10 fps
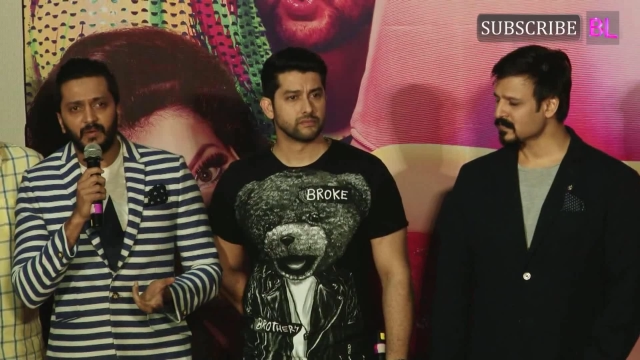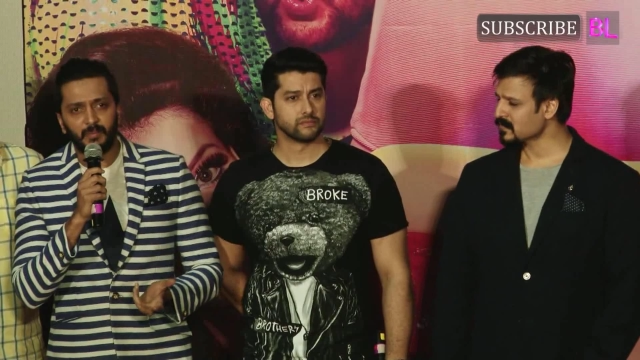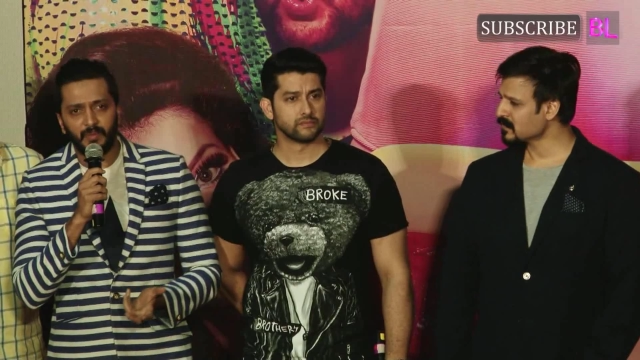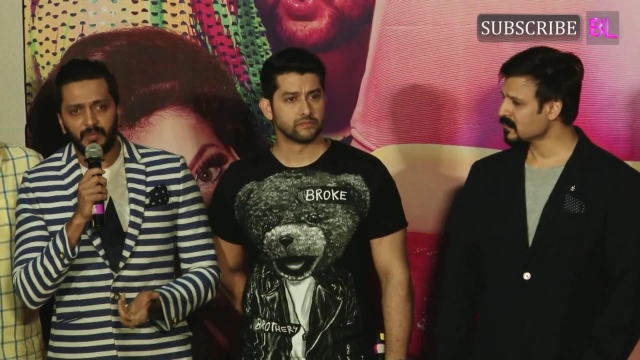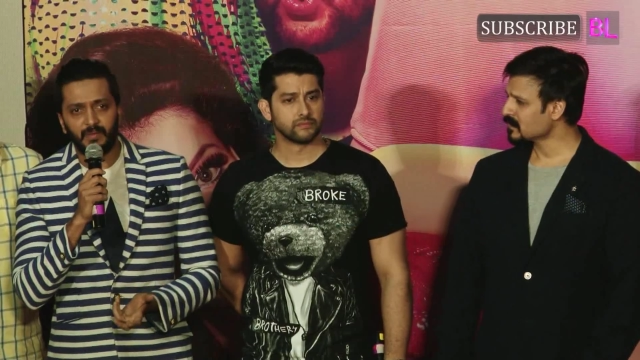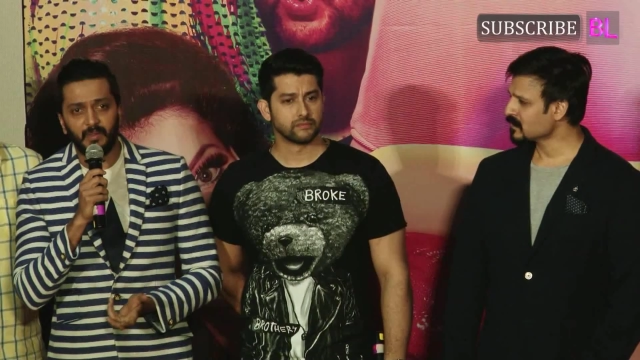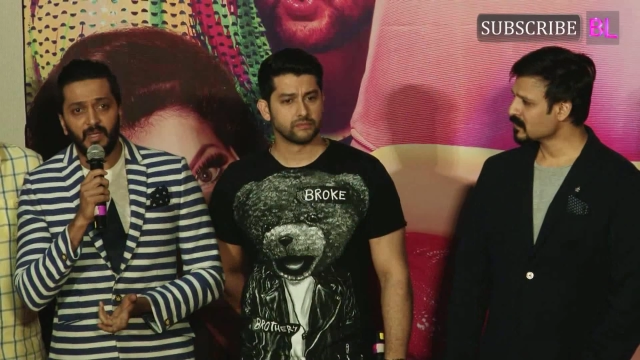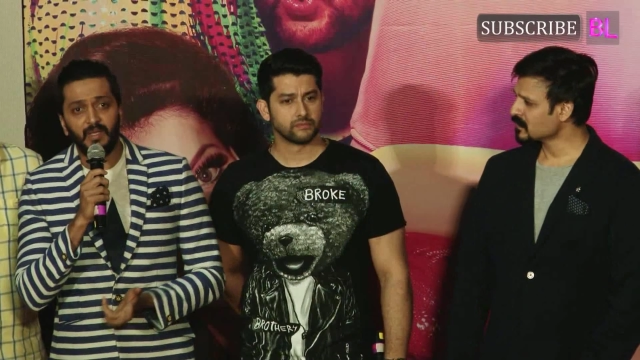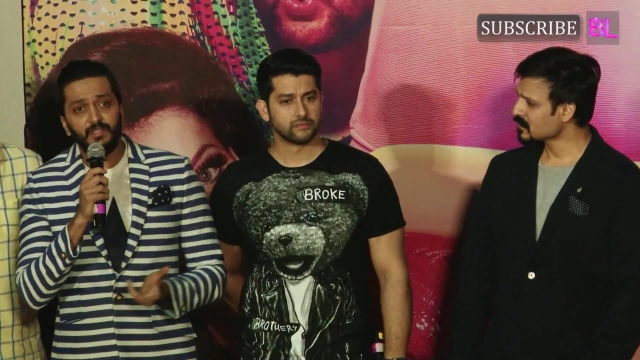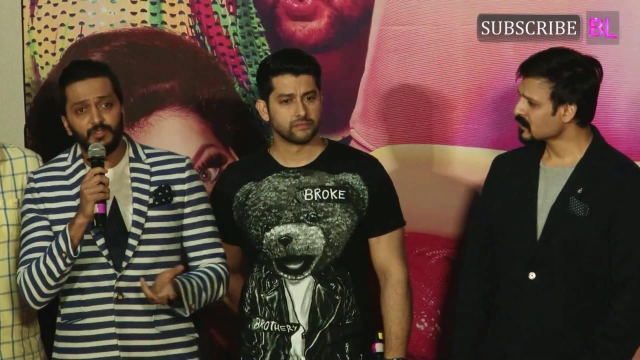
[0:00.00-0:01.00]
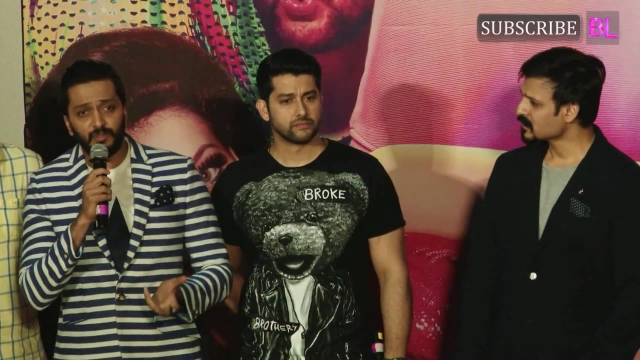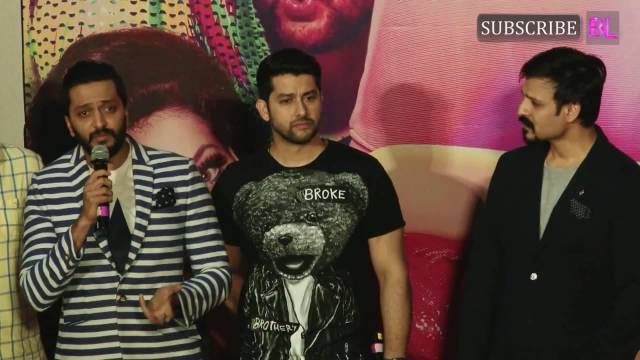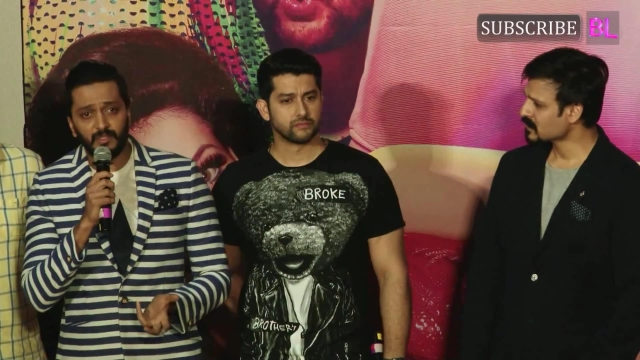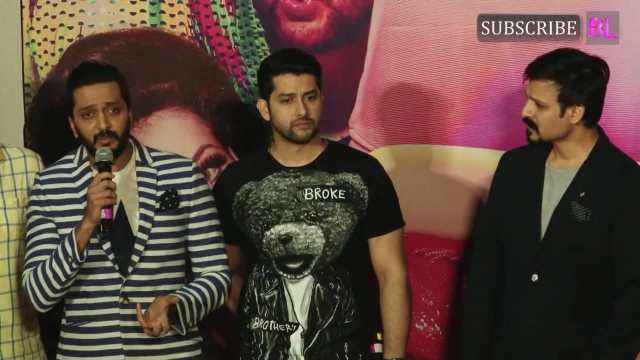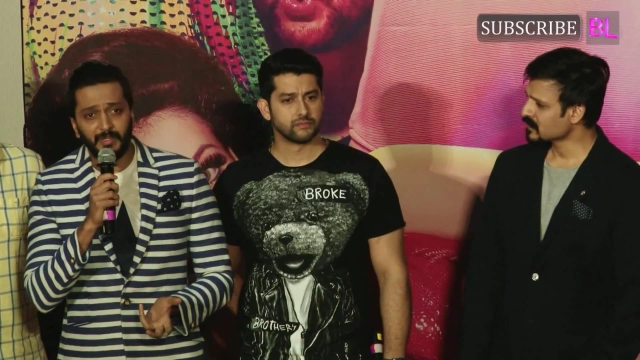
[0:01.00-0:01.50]
Speaker 1: down upon any genre
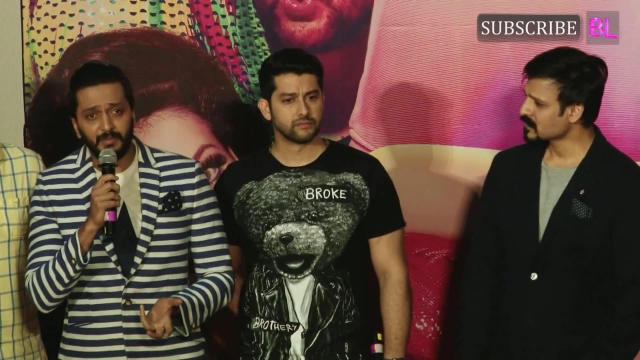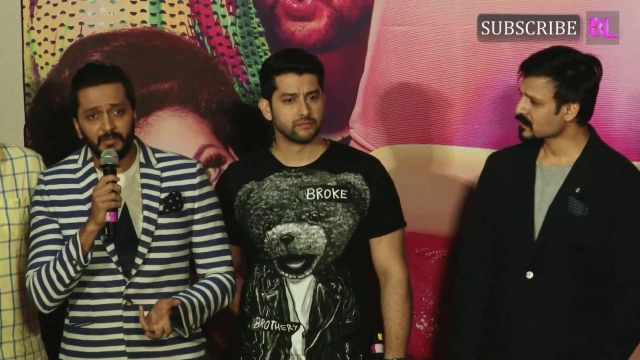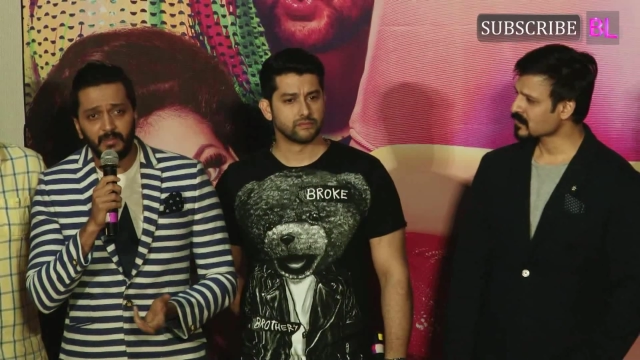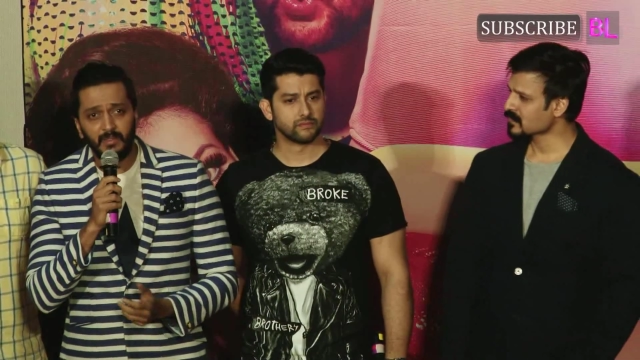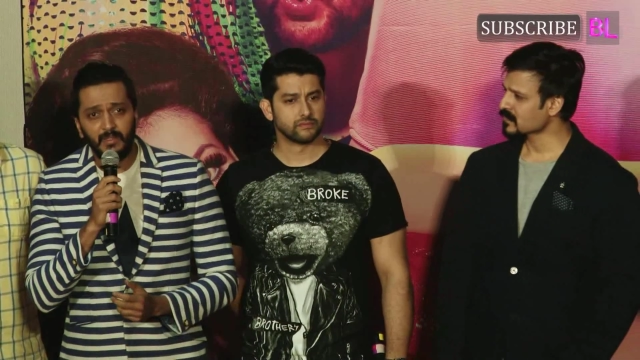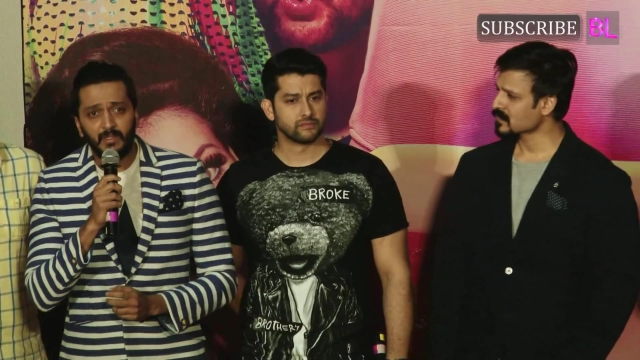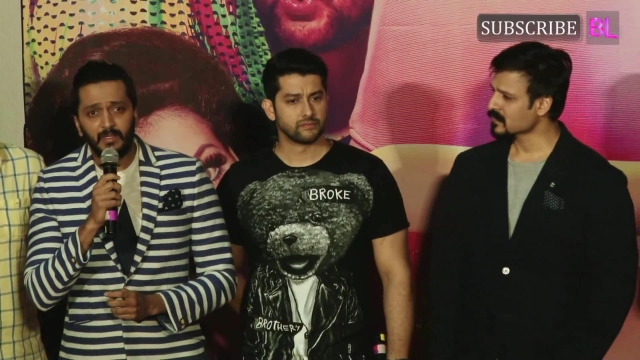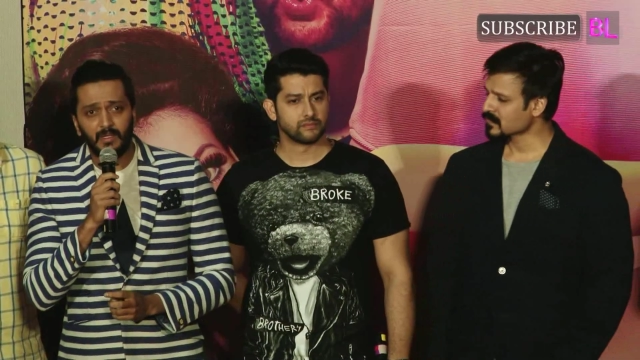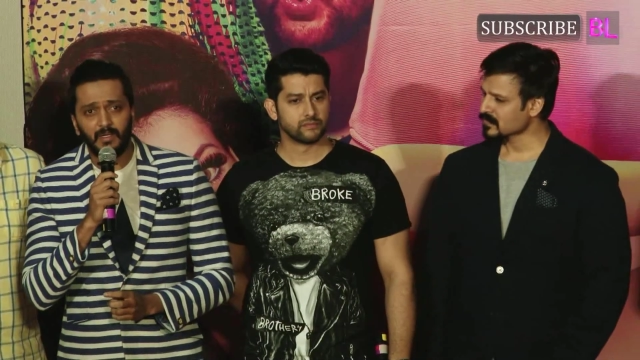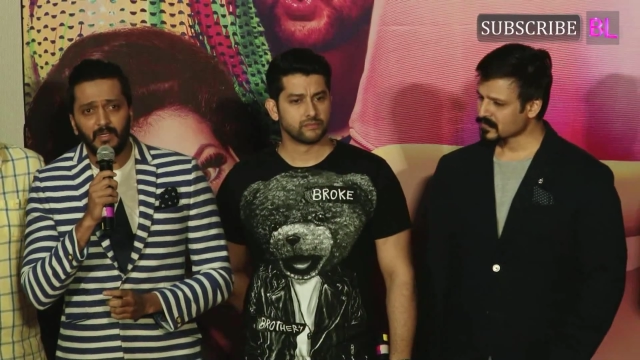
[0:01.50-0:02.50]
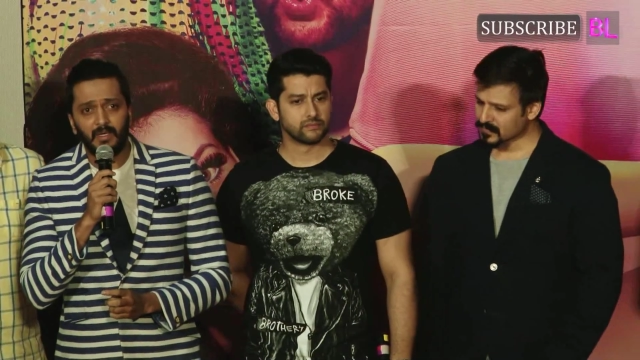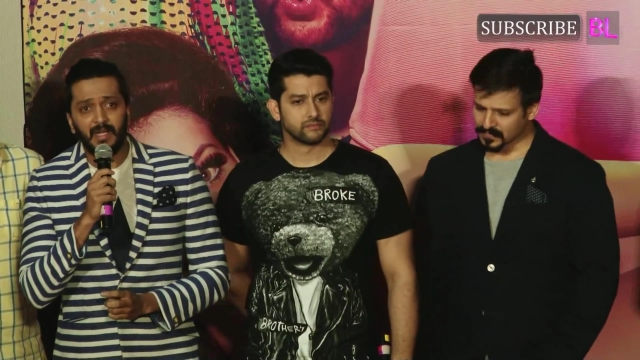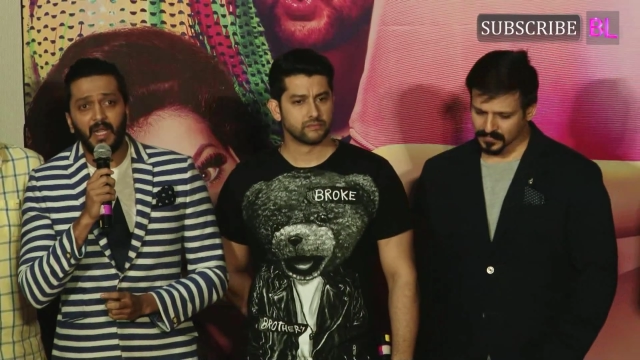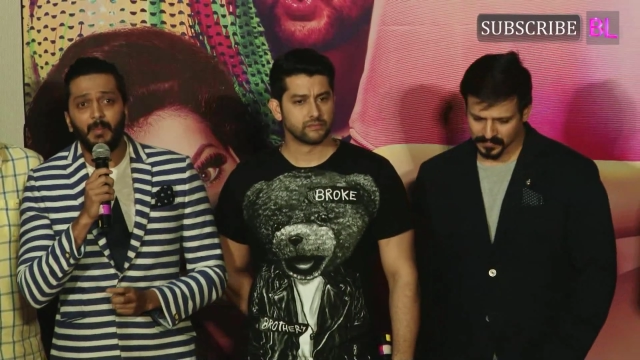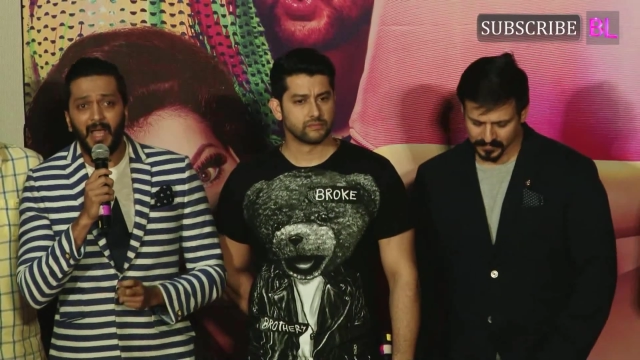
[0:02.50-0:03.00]
for that matter. And I'm